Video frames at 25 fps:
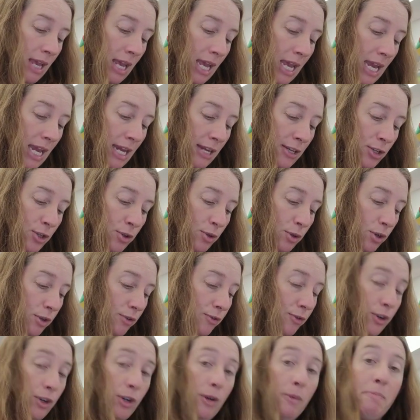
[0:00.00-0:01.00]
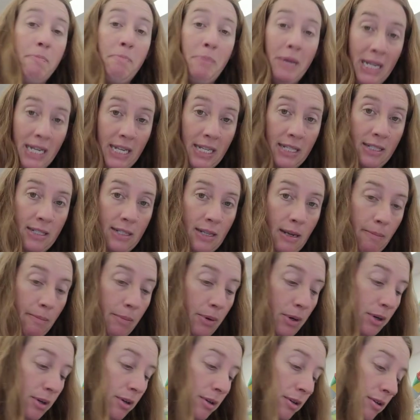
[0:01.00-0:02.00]
And you look for your biggest
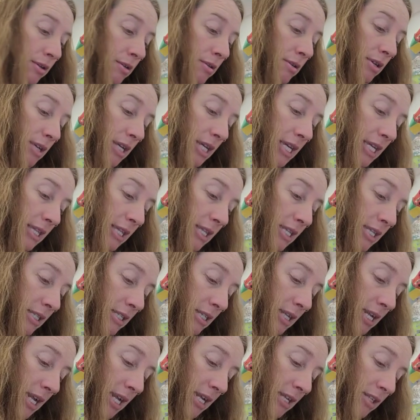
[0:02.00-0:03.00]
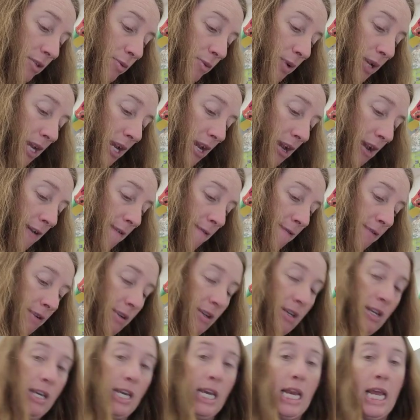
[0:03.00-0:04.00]
number. In this case, we have
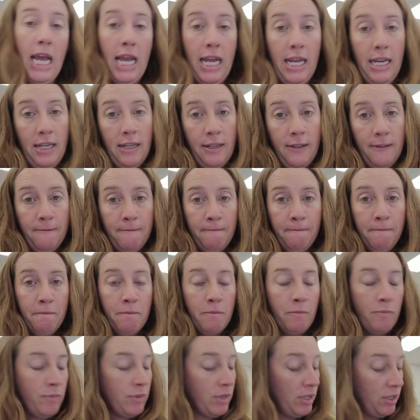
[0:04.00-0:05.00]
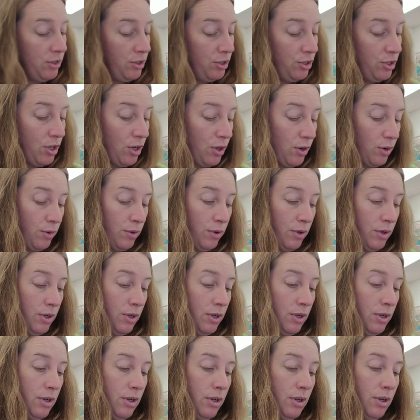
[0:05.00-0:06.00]
9. So
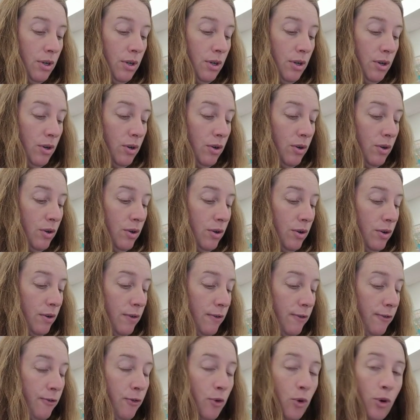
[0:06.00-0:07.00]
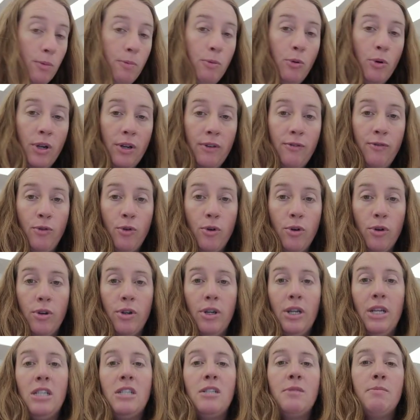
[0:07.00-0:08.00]

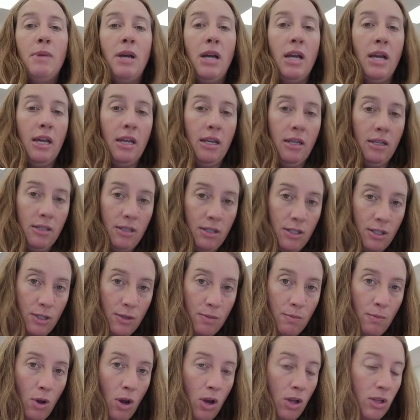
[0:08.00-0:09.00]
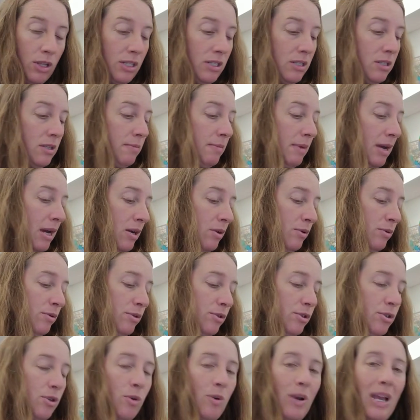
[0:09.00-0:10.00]
4.4 is my smallest
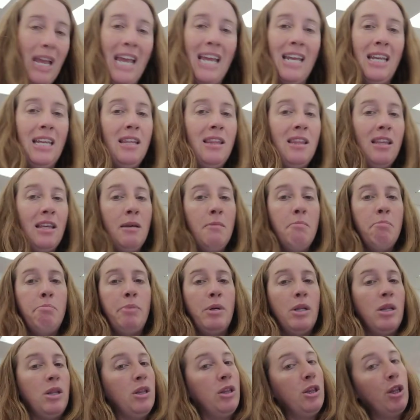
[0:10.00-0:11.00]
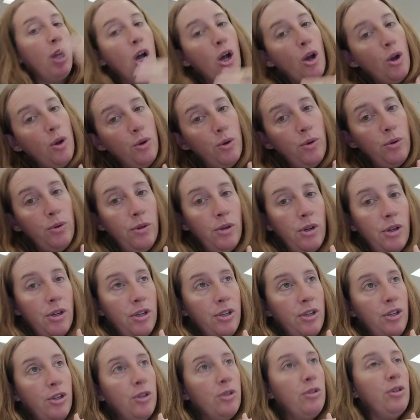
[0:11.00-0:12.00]
amount. So anything below
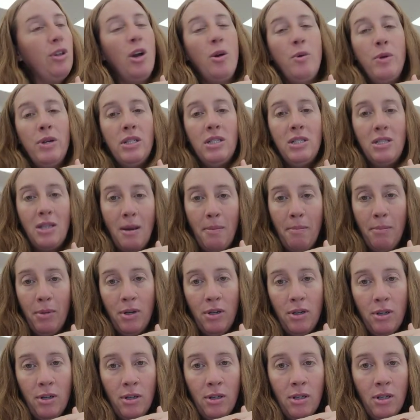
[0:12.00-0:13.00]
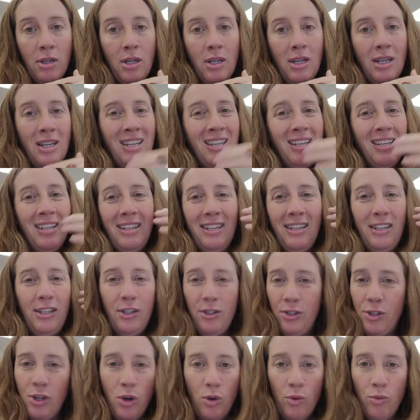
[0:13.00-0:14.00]
your lowest number,
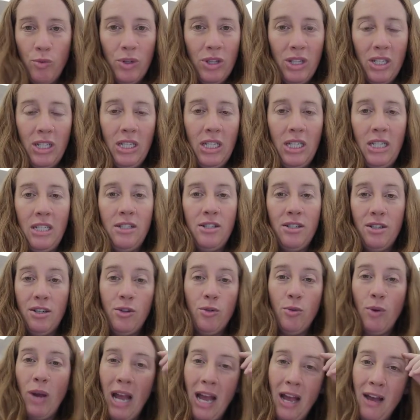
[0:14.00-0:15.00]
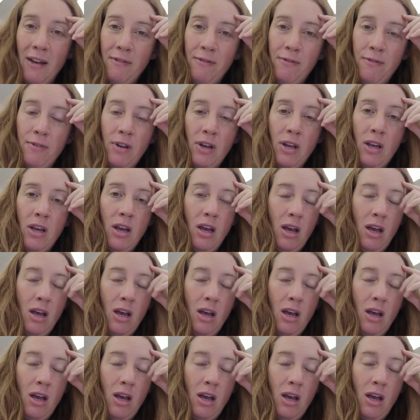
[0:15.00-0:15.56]
you don't really need to graph,